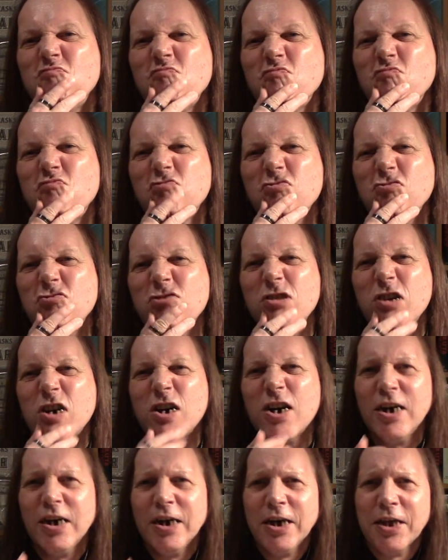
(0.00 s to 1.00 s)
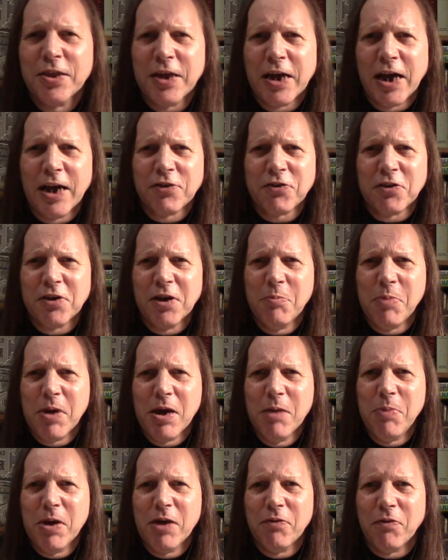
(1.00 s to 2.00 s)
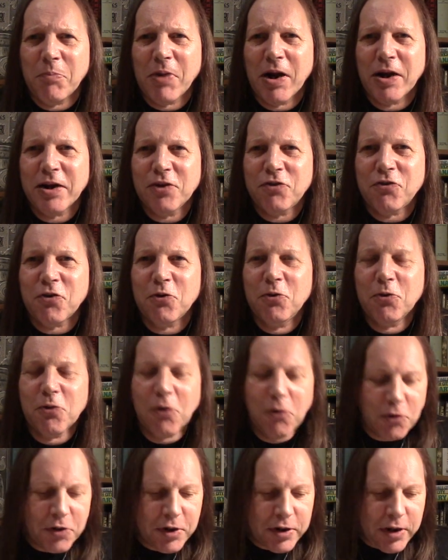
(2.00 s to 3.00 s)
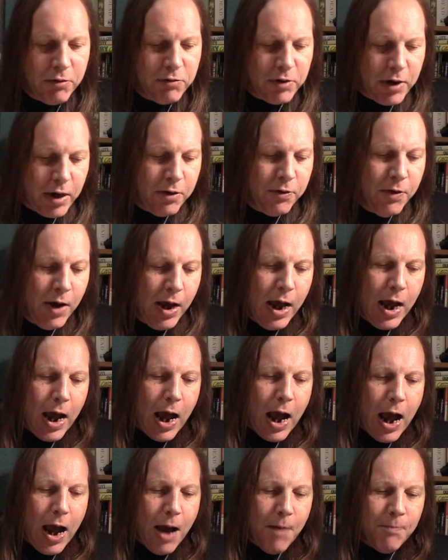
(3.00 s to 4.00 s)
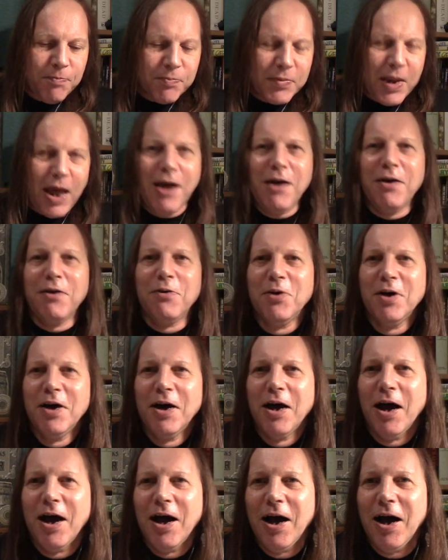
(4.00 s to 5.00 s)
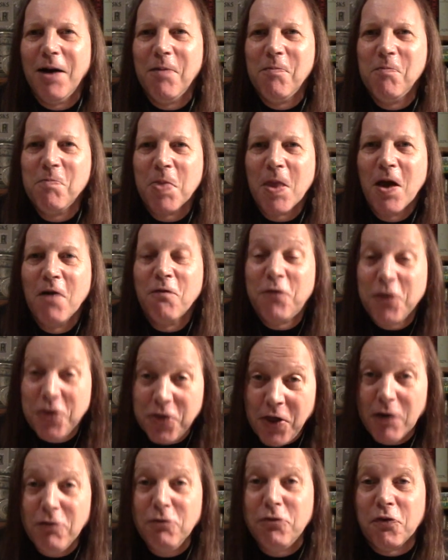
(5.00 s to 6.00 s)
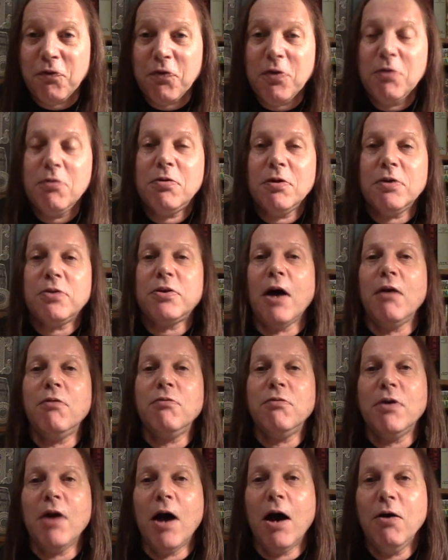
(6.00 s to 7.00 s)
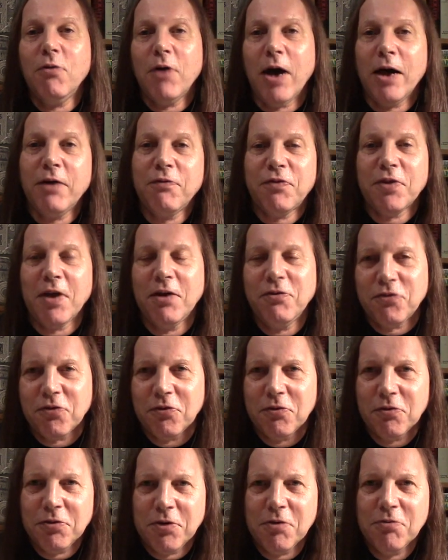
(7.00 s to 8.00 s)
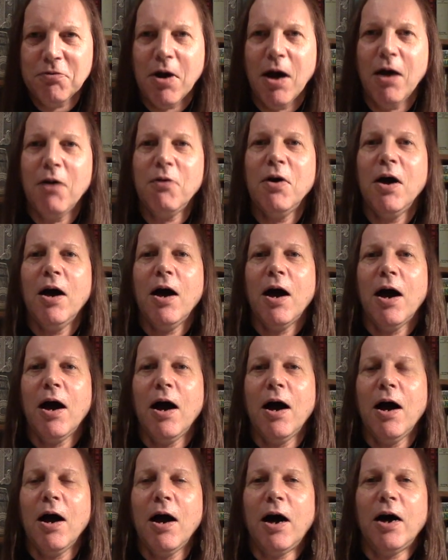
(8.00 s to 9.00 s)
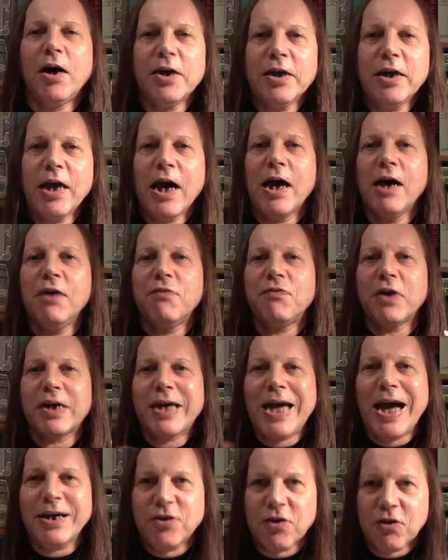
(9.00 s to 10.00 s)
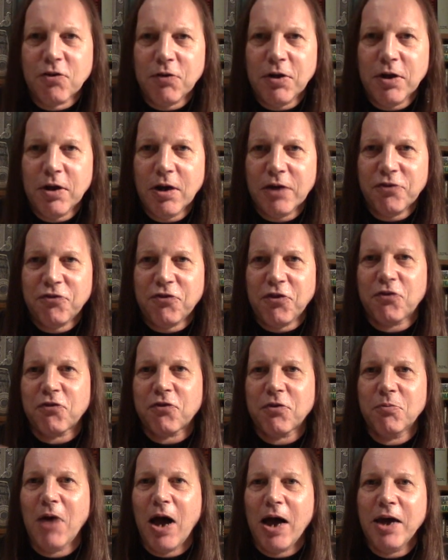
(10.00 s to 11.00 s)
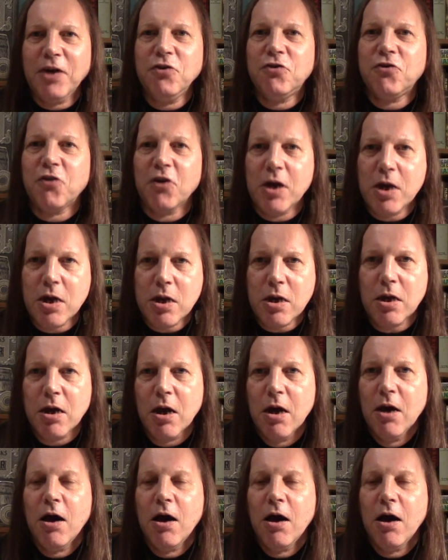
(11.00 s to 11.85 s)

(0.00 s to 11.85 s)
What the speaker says: Whoa, I think that's going to be a bit of a bloody tall order, don't you? For those of you that don't know, and for those of you who do know, I have a category, a system, A to E,